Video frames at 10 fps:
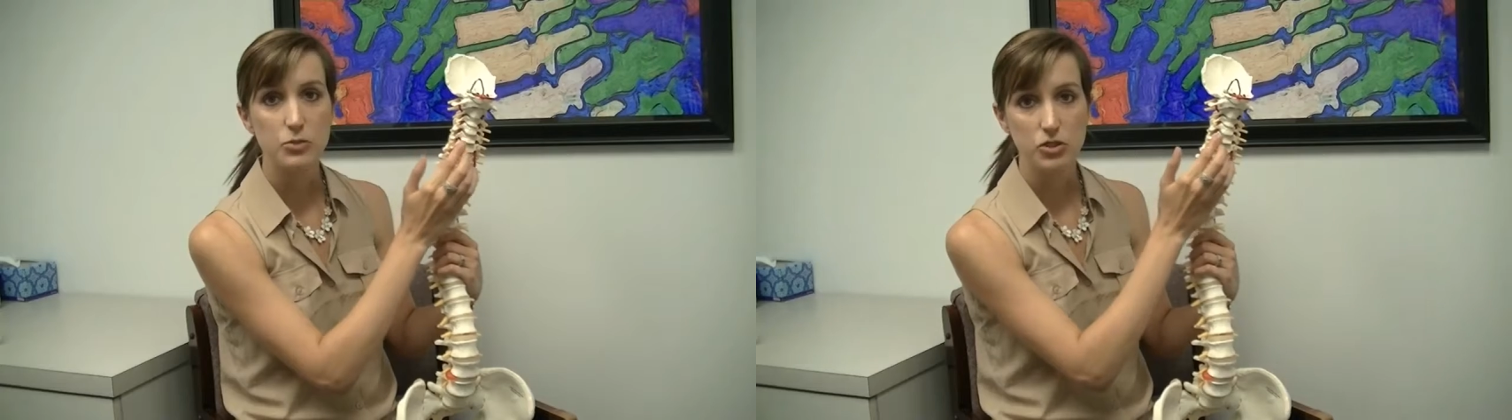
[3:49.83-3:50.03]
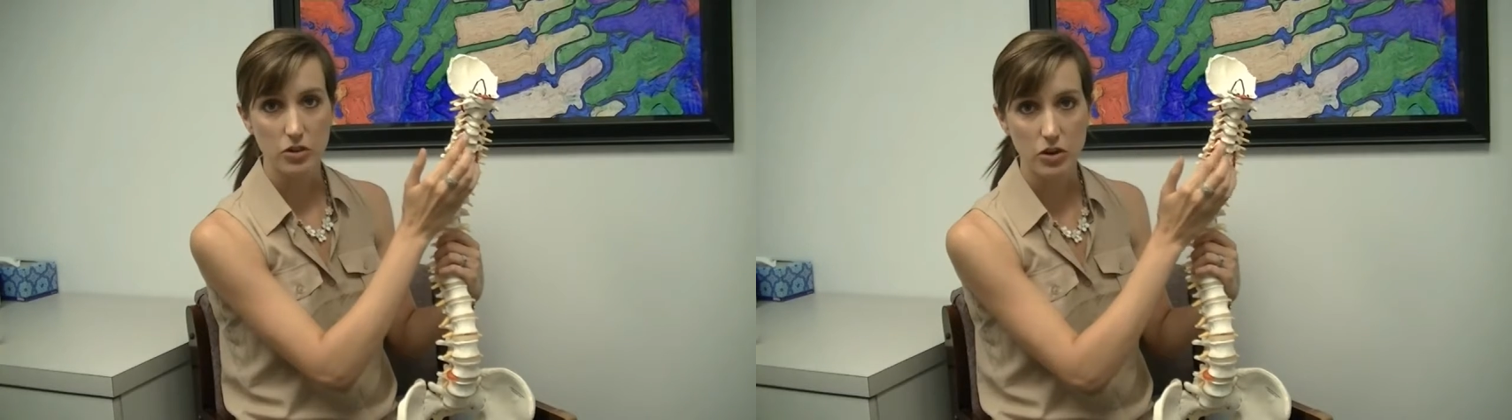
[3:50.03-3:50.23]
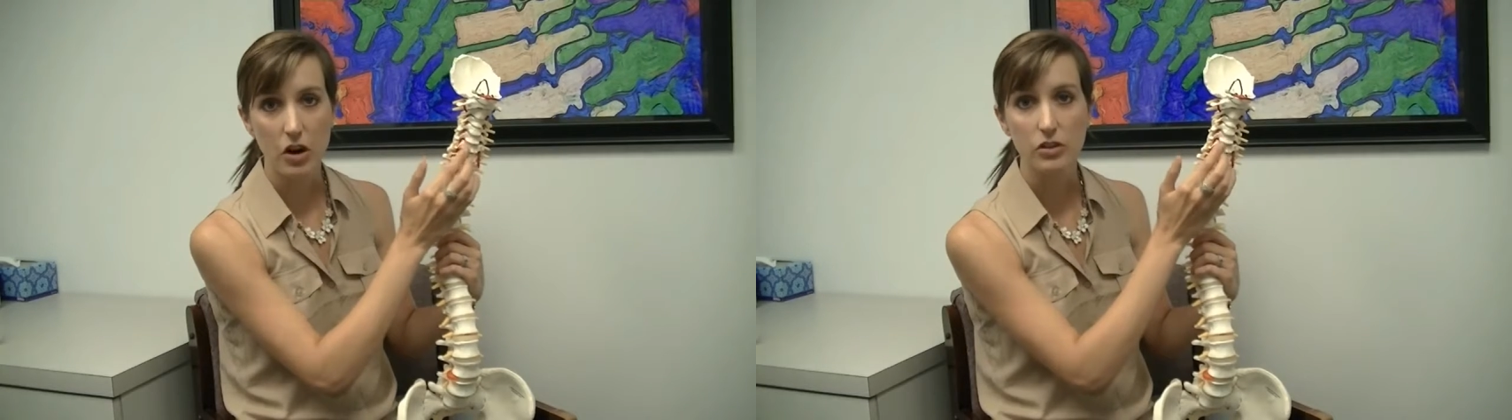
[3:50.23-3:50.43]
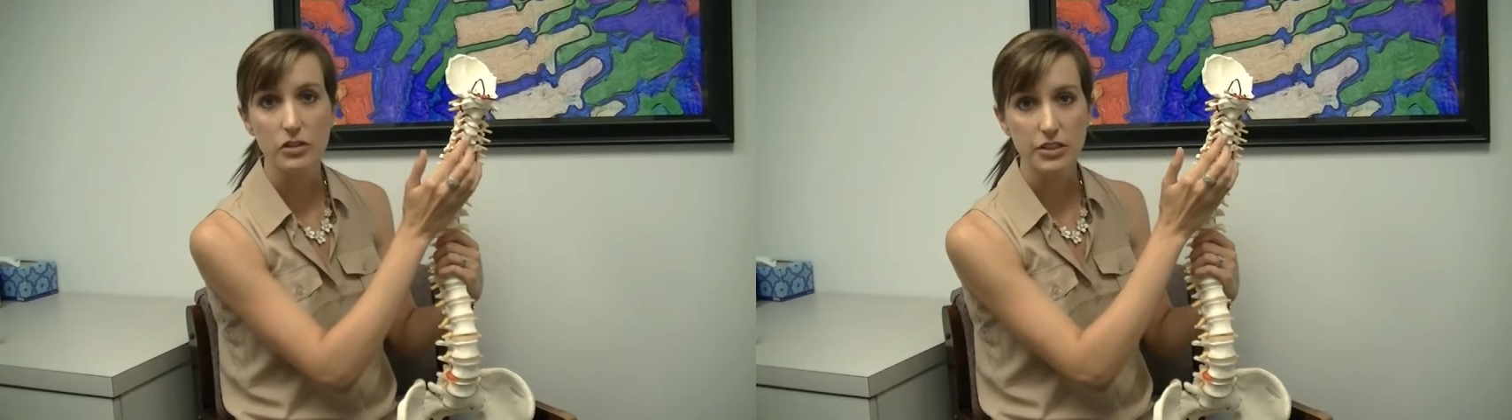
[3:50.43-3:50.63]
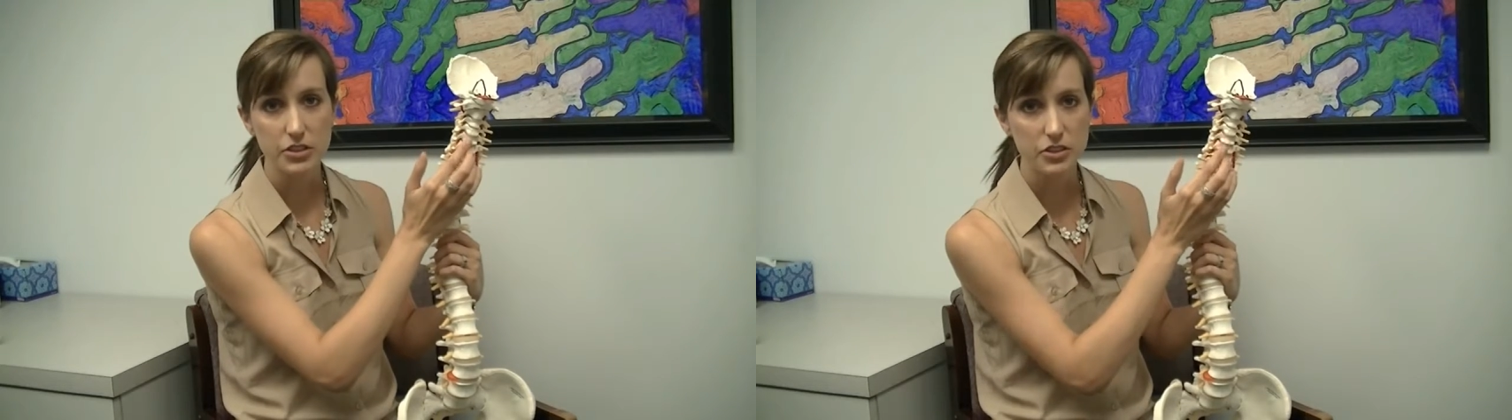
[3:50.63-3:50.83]
which are
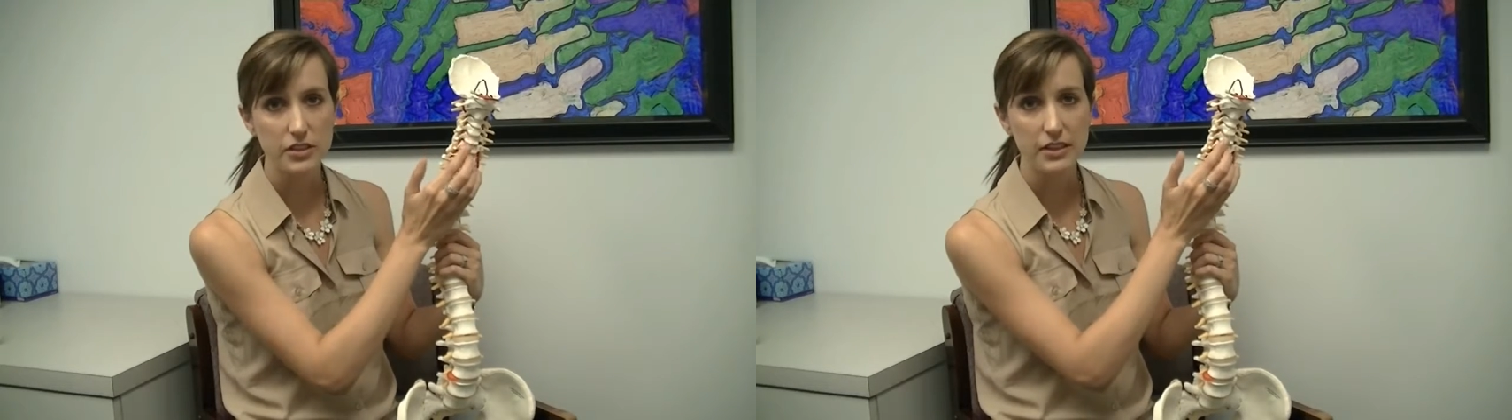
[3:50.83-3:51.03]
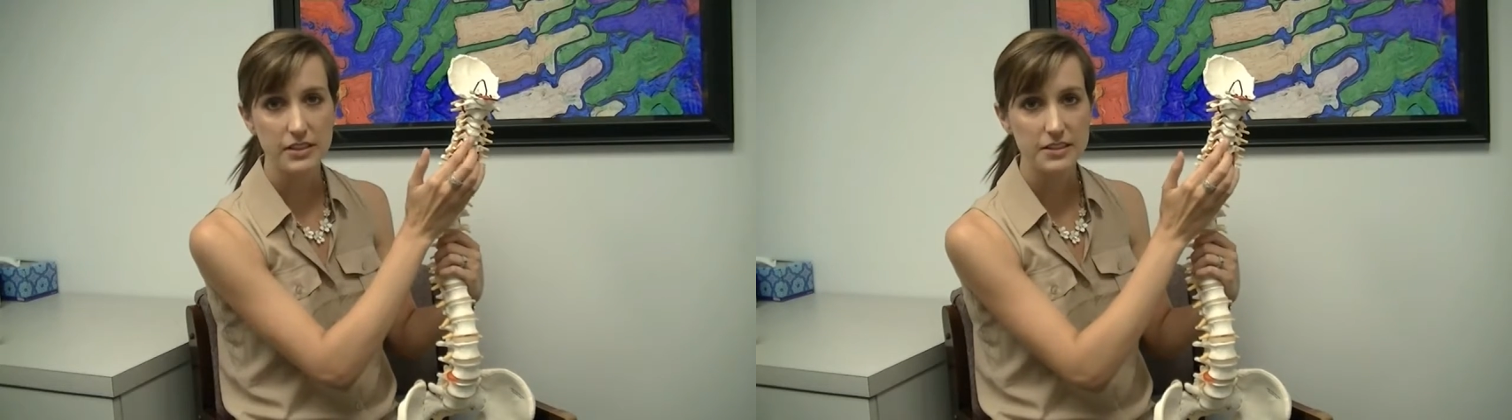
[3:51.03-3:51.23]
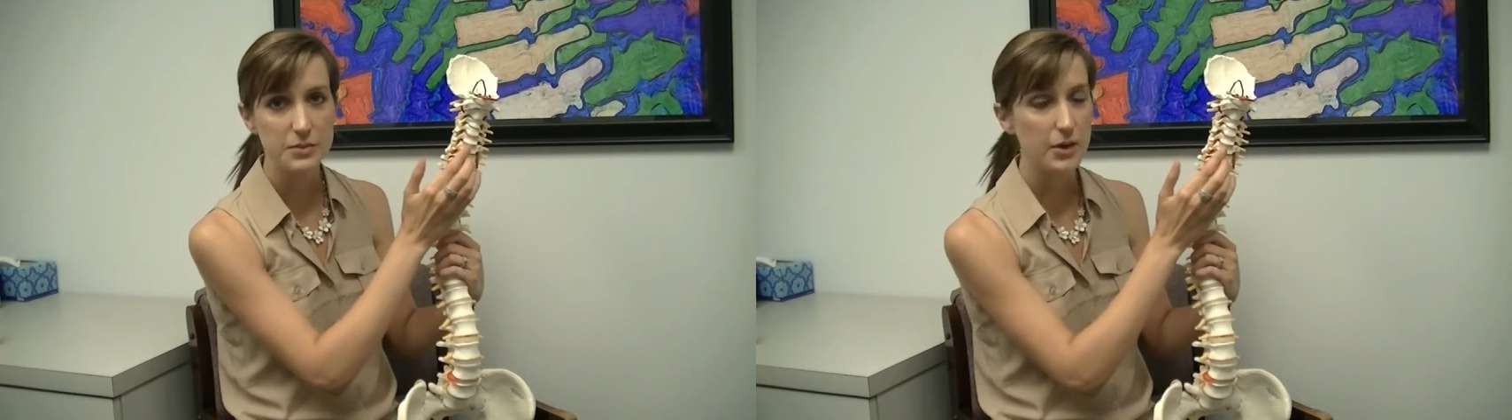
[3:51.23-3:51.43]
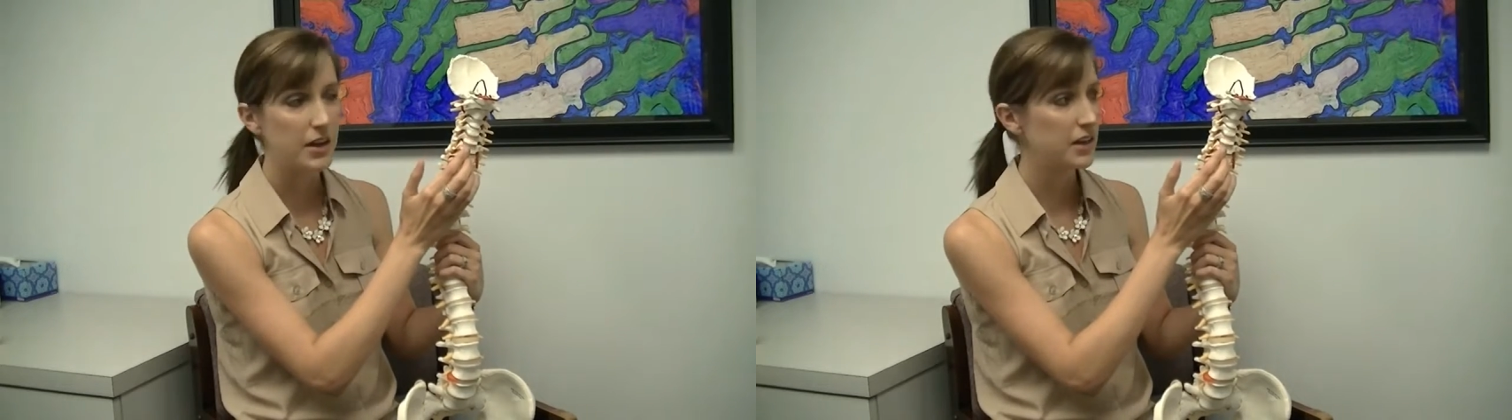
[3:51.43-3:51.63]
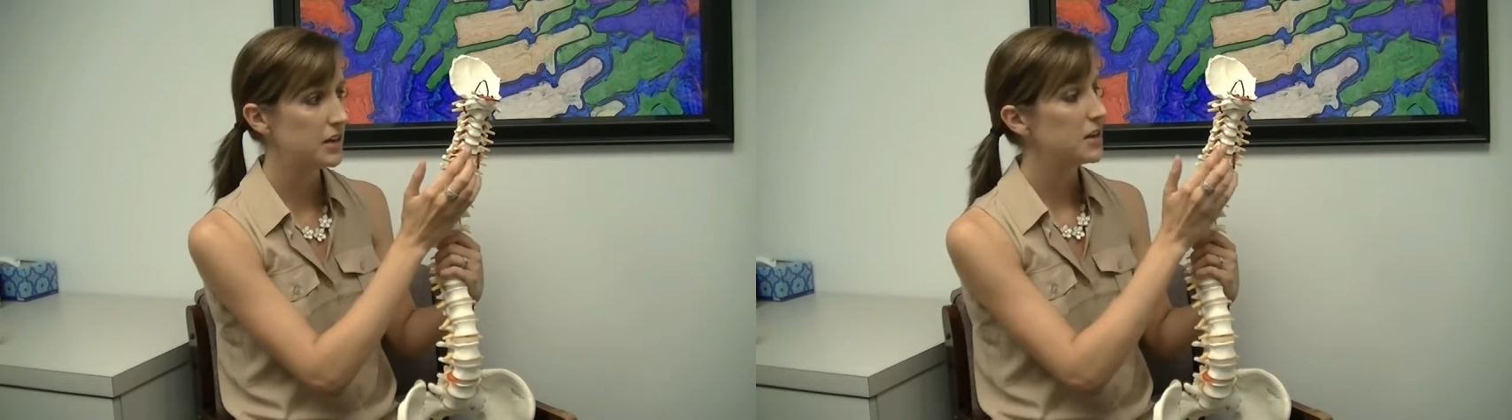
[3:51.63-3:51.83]
cartilage in the
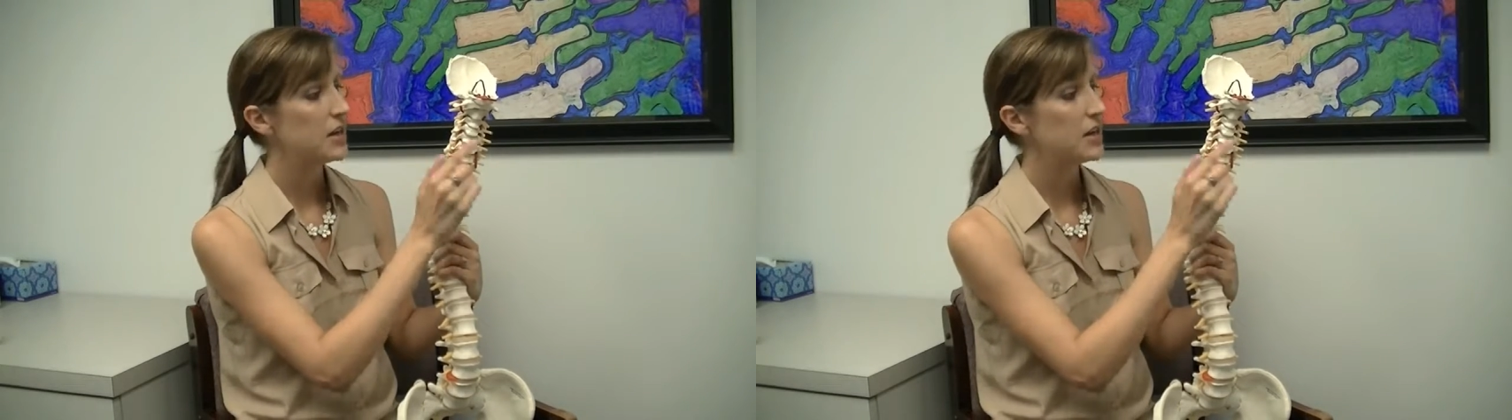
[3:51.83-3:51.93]
spine,